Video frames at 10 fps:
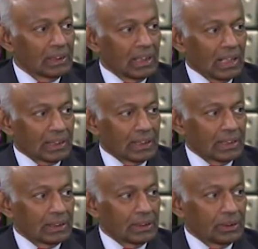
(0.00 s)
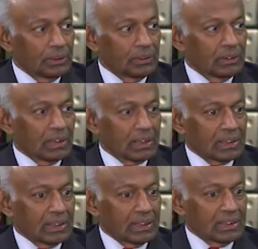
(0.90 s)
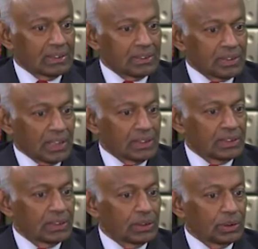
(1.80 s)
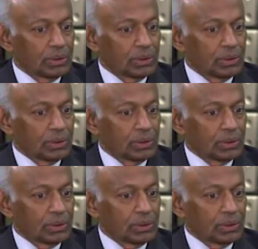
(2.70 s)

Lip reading: And then you're changing